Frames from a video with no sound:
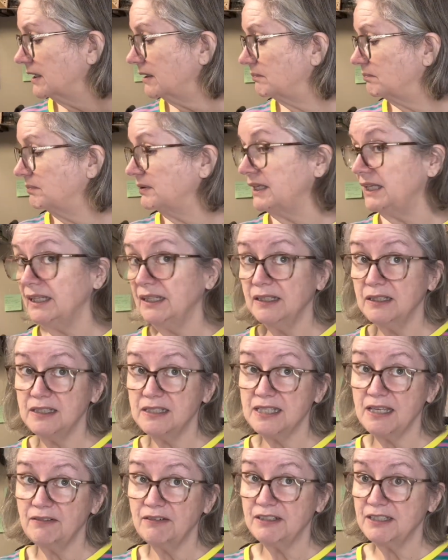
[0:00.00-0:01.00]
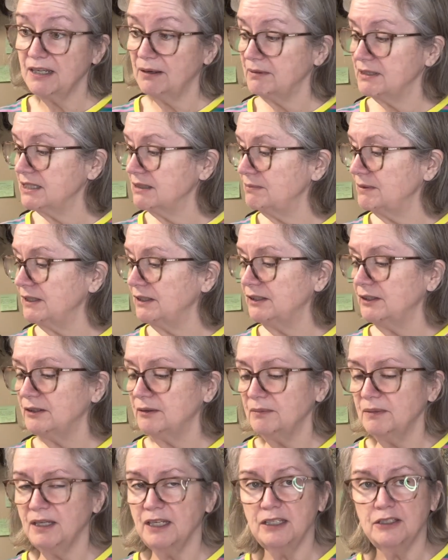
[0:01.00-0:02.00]
up pins every time I spill
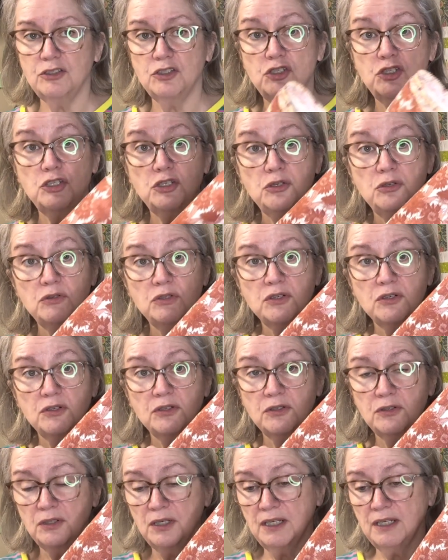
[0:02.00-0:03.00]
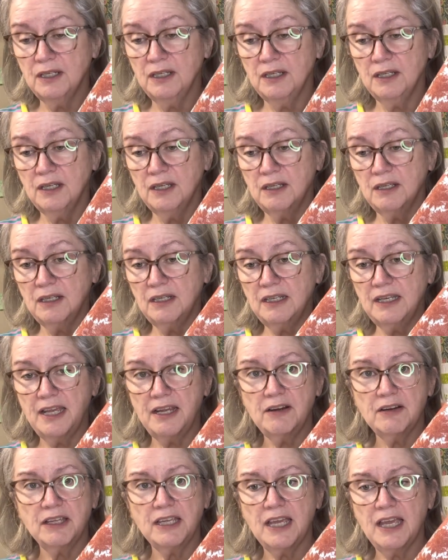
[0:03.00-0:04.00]
them, a junior
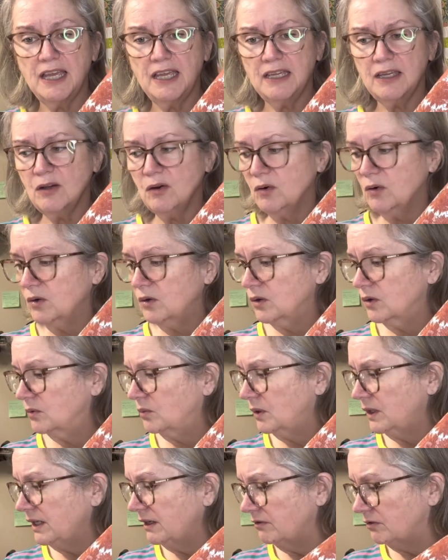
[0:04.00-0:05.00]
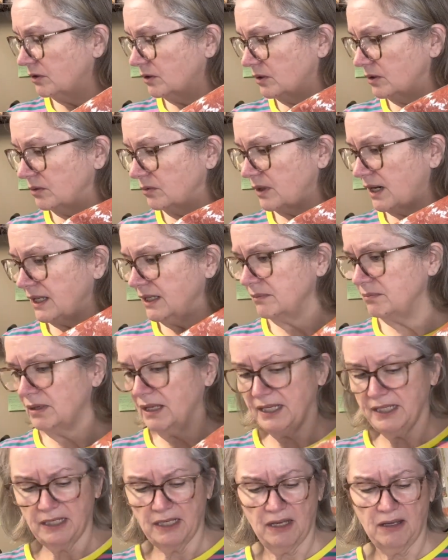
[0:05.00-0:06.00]
layer cake, or whatever Riley
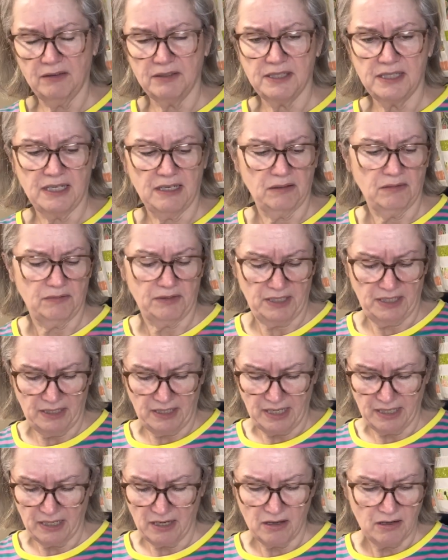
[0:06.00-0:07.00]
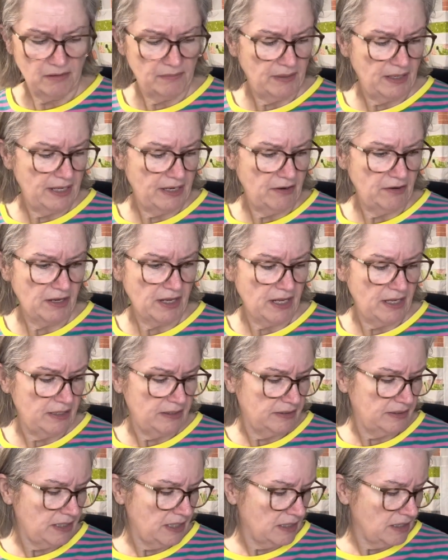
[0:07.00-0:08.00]
Blake calls it. I don't think they call them layer
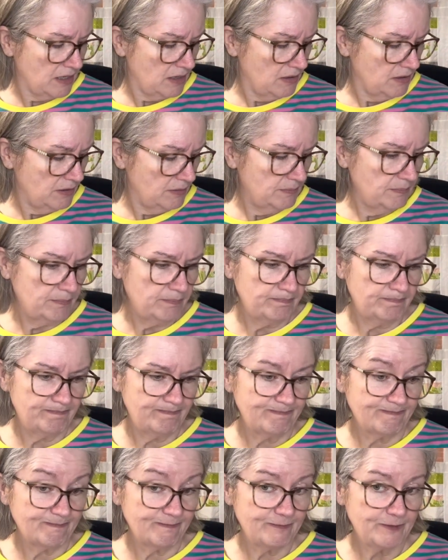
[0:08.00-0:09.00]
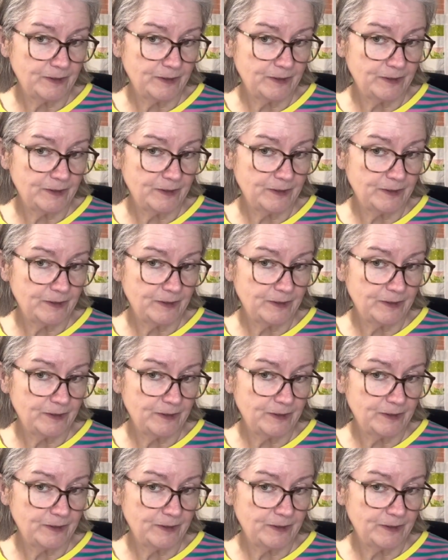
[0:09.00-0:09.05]
cakes. They call them,